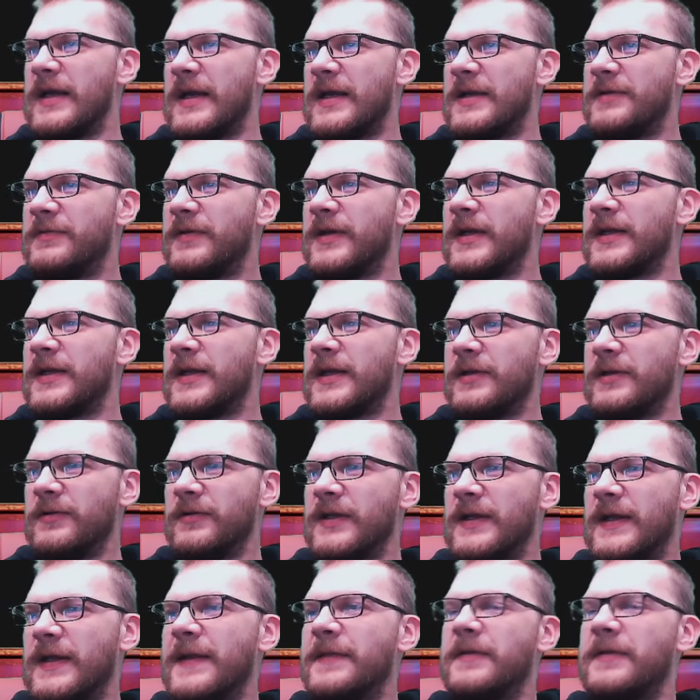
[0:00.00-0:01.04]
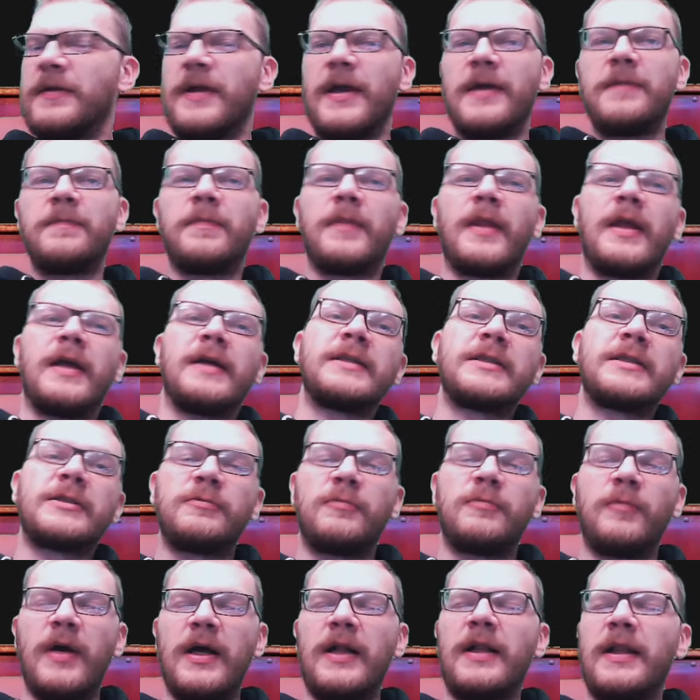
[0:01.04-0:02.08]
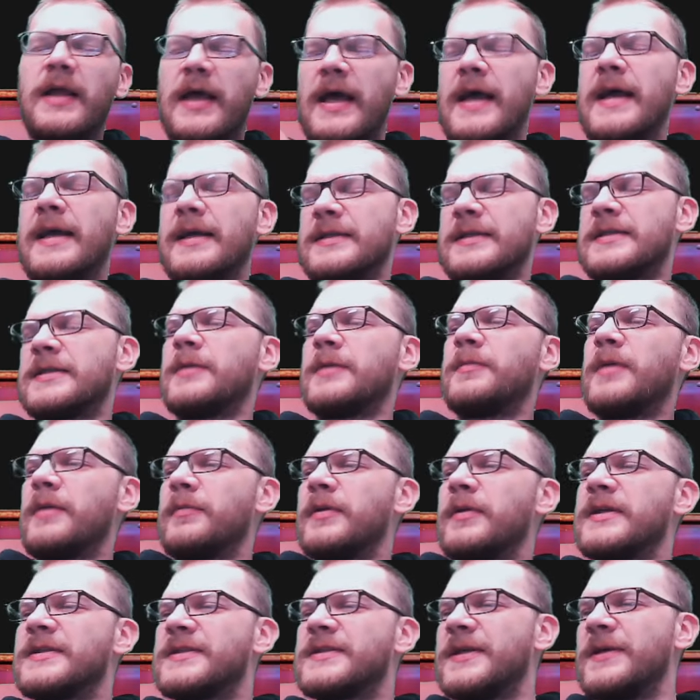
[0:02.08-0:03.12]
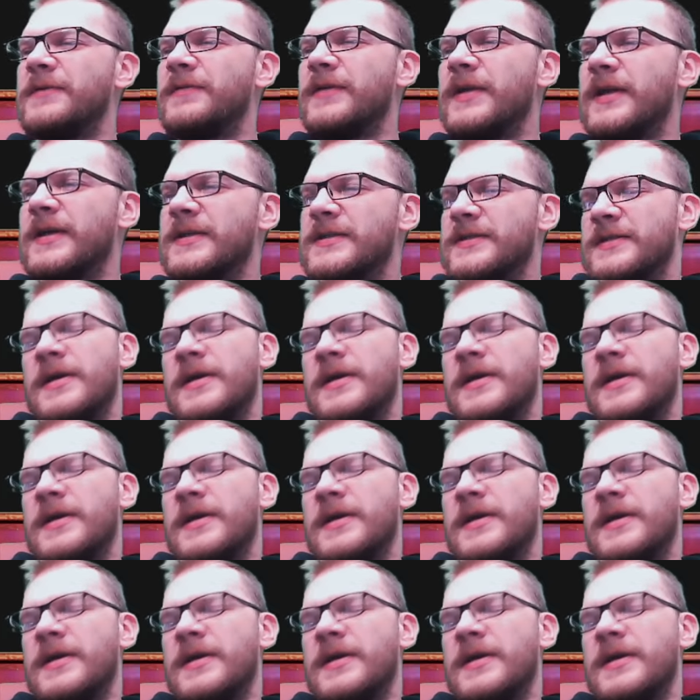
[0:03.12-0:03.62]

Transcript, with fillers: And we're going to take a look at that today, as well as Kabam has given us